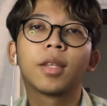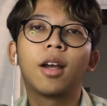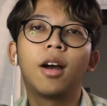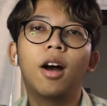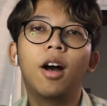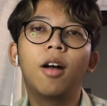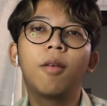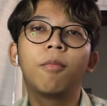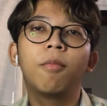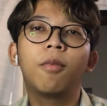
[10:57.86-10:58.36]

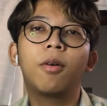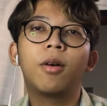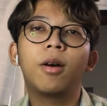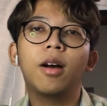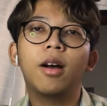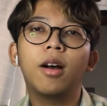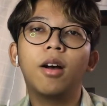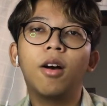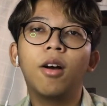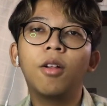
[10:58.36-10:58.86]
All,
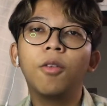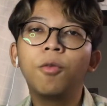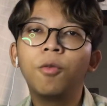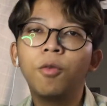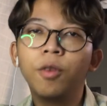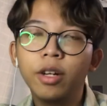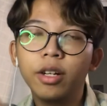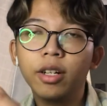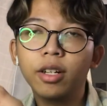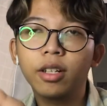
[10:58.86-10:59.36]
more, all
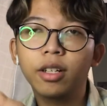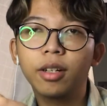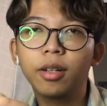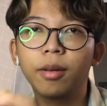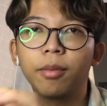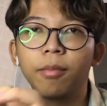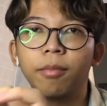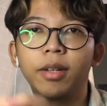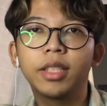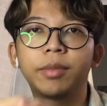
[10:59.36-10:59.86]
work
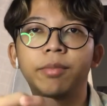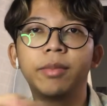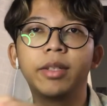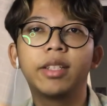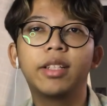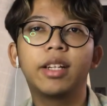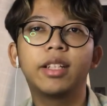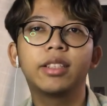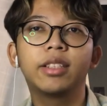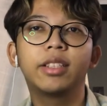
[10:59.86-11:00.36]
must be
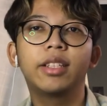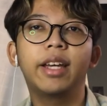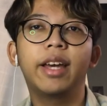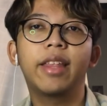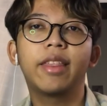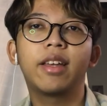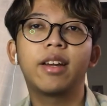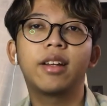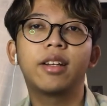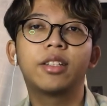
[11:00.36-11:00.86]
done
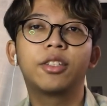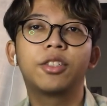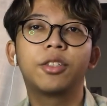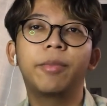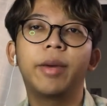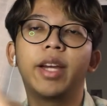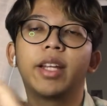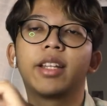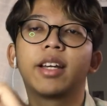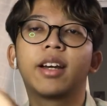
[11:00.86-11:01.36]
together to
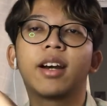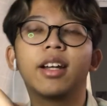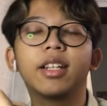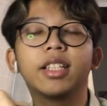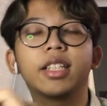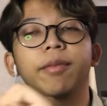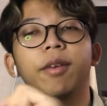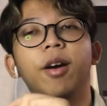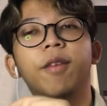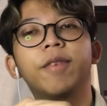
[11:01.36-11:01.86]
make the
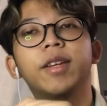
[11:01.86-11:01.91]
concept of